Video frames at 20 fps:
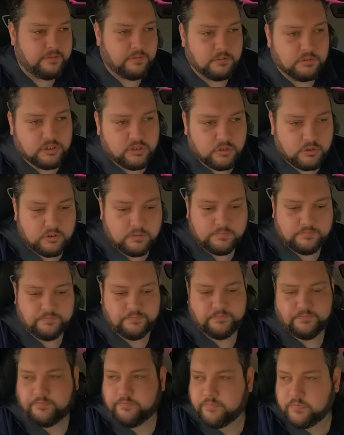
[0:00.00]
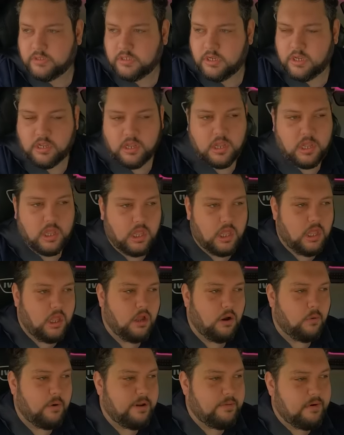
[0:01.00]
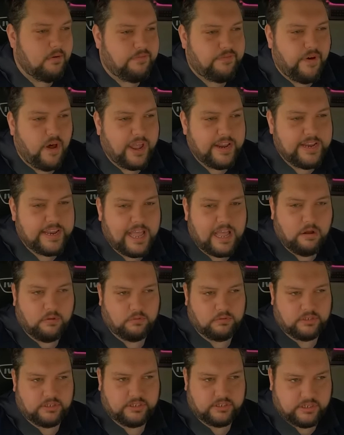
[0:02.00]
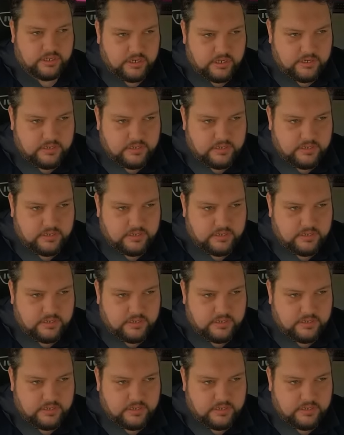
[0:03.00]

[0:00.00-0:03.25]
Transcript: I'm not sure. We will find out.